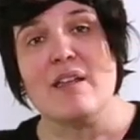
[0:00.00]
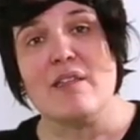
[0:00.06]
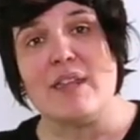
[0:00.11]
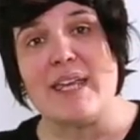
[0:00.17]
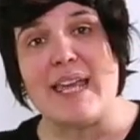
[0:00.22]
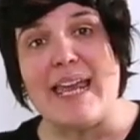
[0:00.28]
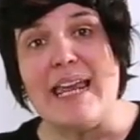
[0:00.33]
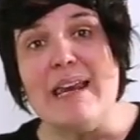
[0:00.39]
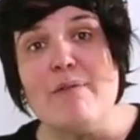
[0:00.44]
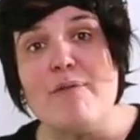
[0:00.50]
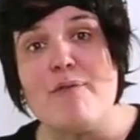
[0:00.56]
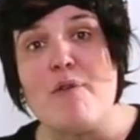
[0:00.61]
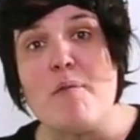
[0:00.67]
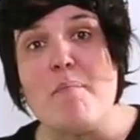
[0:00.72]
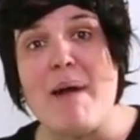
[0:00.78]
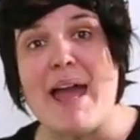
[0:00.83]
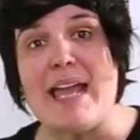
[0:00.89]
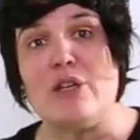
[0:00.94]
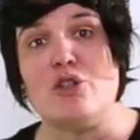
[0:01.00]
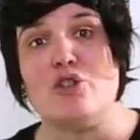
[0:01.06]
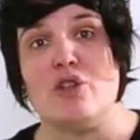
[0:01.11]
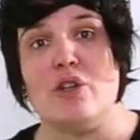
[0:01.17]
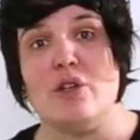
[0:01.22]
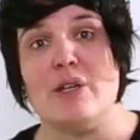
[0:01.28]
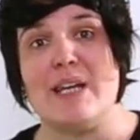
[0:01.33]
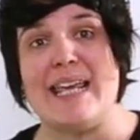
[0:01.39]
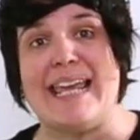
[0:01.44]
the
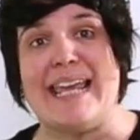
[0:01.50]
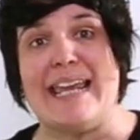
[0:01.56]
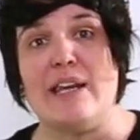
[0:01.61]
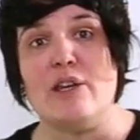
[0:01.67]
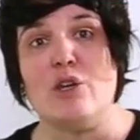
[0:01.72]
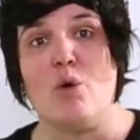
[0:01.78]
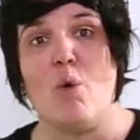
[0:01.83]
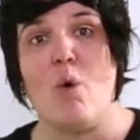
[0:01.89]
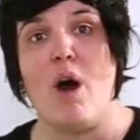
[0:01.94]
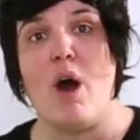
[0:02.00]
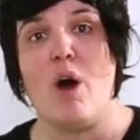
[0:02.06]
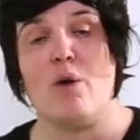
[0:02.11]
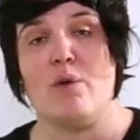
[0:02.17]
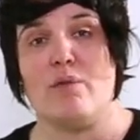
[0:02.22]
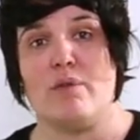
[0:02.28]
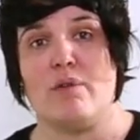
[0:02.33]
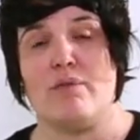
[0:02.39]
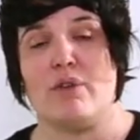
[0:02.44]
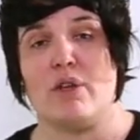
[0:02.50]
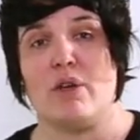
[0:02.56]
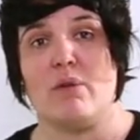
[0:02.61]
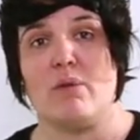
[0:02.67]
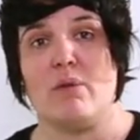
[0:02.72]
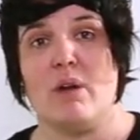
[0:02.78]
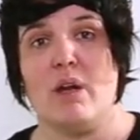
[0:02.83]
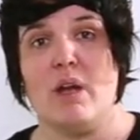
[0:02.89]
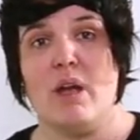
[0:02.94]
information in your overview.